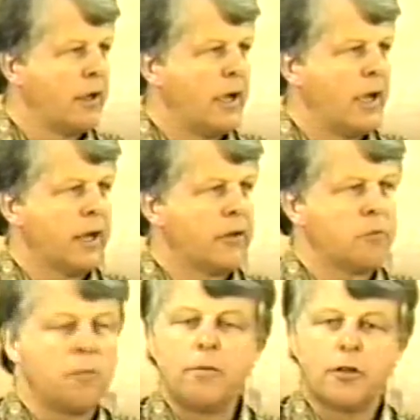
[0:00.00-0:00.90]
and that
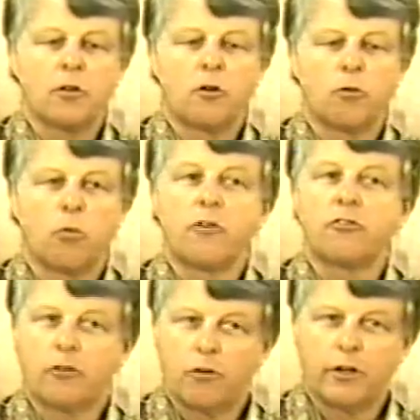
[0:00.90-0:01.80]
maybe the Lord
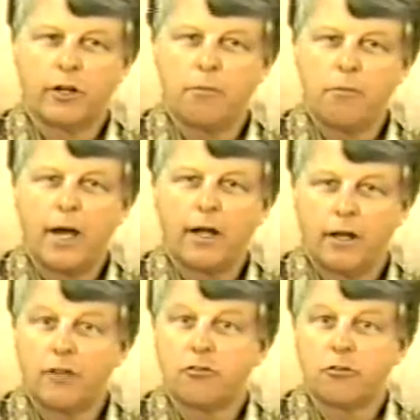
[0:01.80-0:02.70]
wasn't going to come back
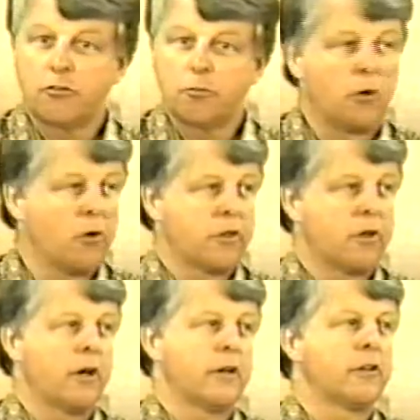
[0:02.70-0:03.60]
as soon as Paul
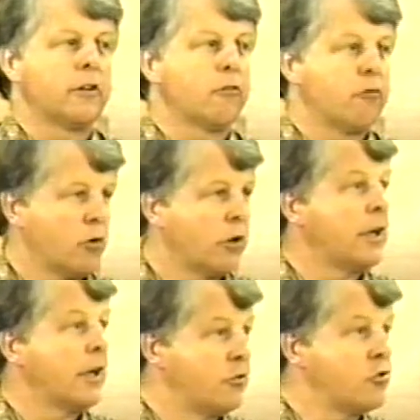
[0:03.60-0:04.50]
thought, and therefore he
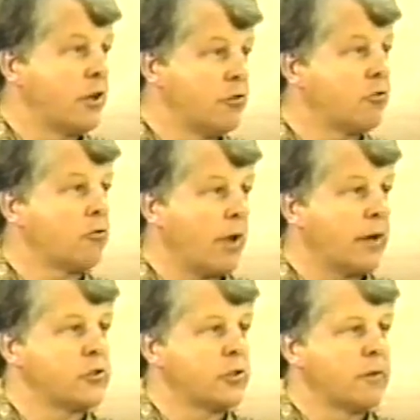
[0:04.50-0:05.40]
had to change his strategy.